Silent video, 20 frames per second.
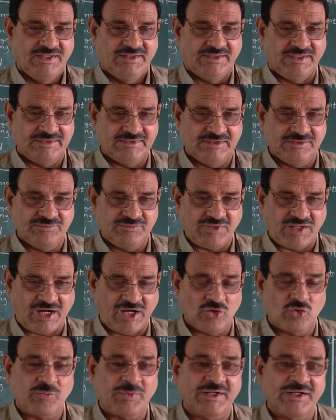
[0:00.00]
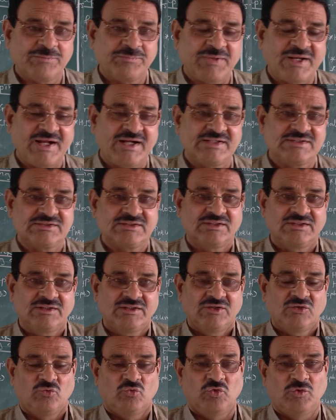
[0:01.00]
That is hydrophytic plants:
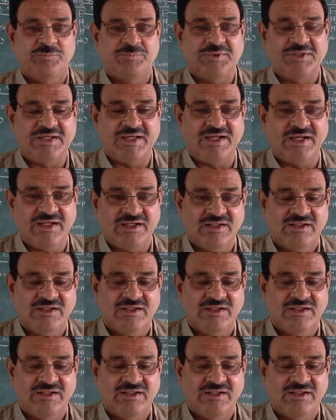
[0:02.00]
Ulpia,